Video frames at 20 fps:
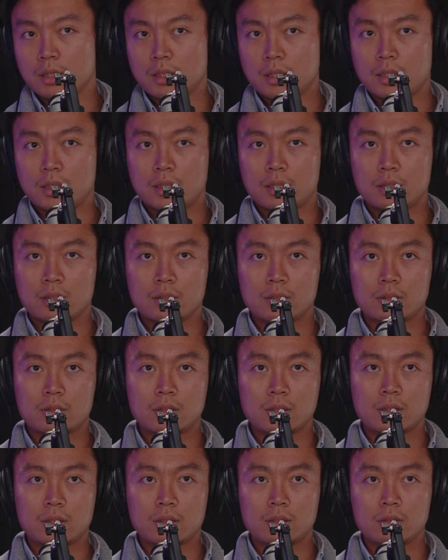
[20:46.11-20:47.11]
And
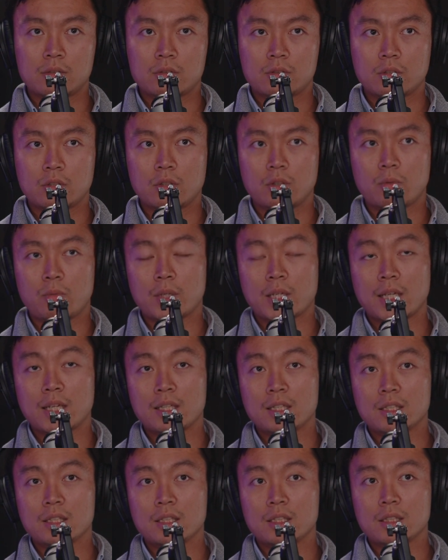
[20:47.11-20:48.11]
so when
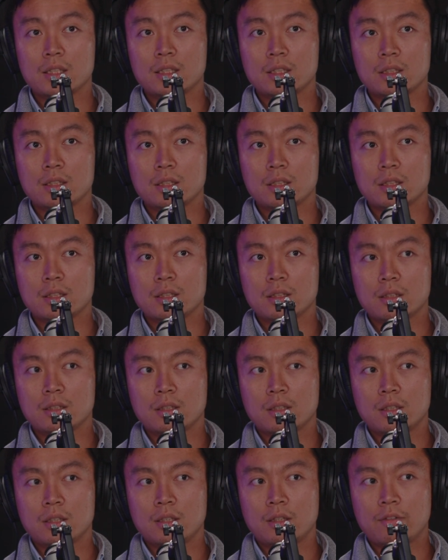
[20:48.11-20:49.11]
I
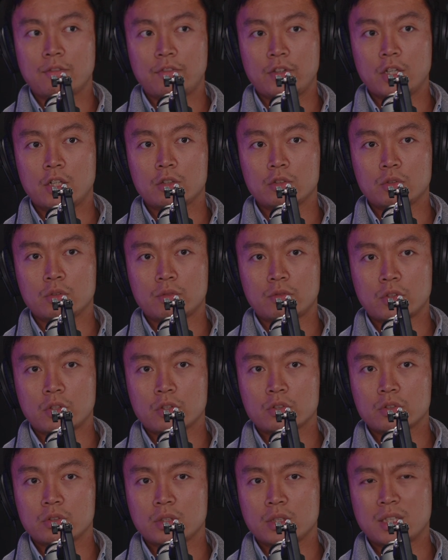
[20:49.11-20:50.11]
failed
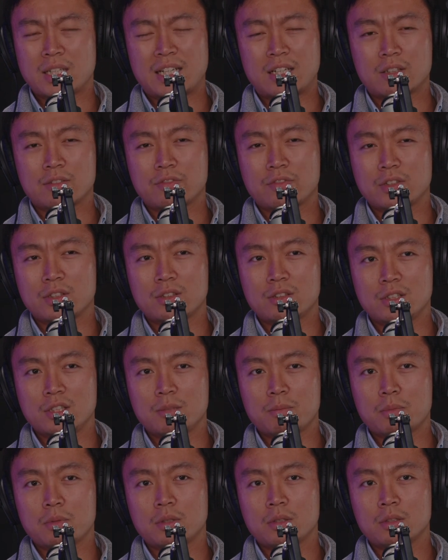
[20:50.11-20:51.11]
university out of a
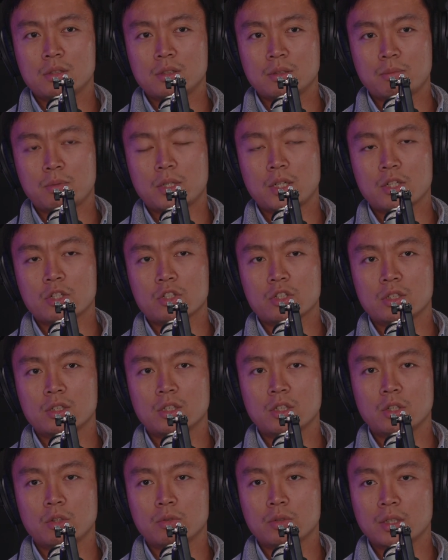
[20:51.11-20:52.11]
deep
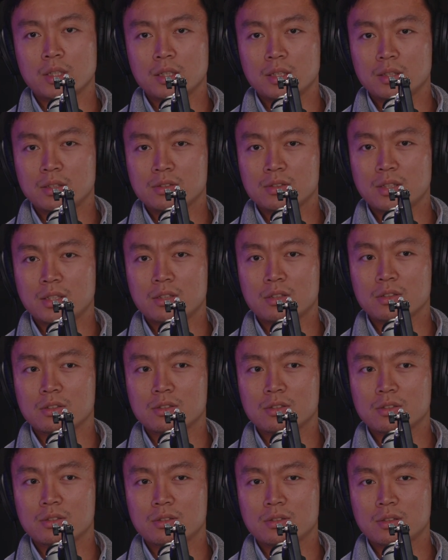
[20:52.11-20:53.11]
depression, loneliness, and
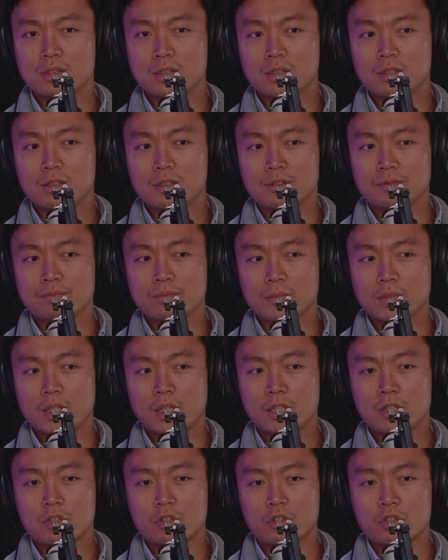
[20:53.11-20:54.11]
just
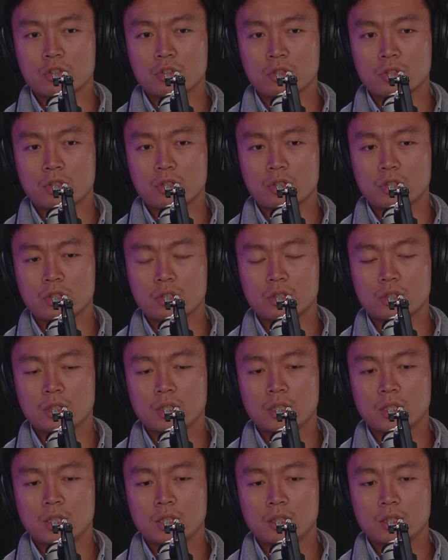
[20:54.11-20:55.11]
unsure
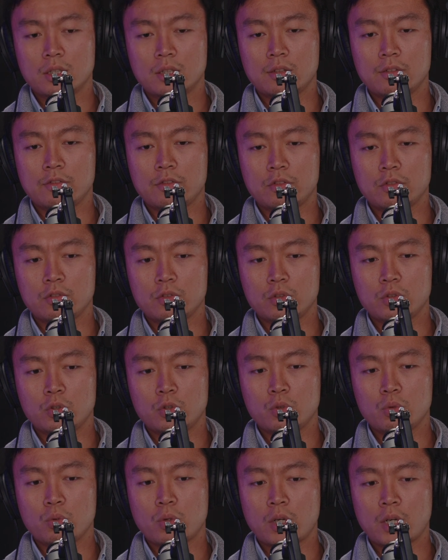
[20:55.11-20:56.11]
of
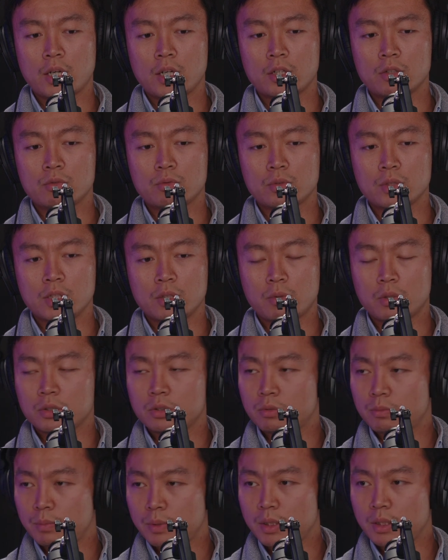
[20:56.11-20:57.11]
who I really want
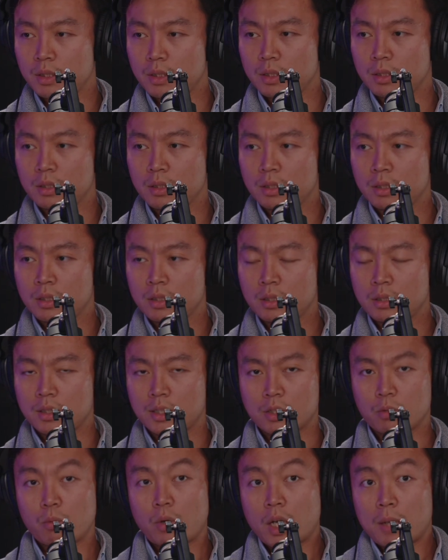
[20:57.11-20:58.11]
to be,
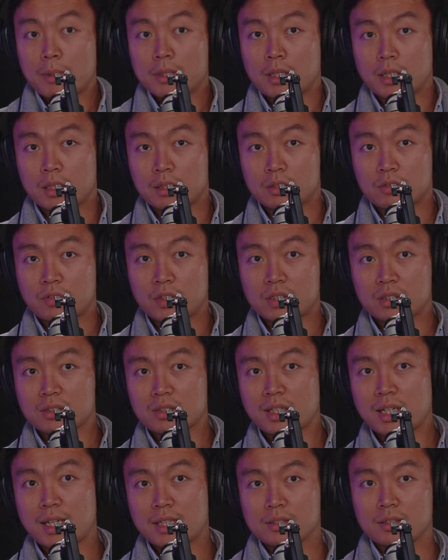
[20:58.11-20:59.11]
like, why am I taking this physics
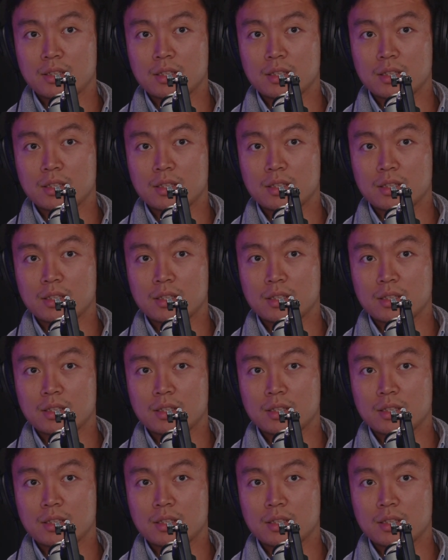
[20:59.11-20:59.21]
class?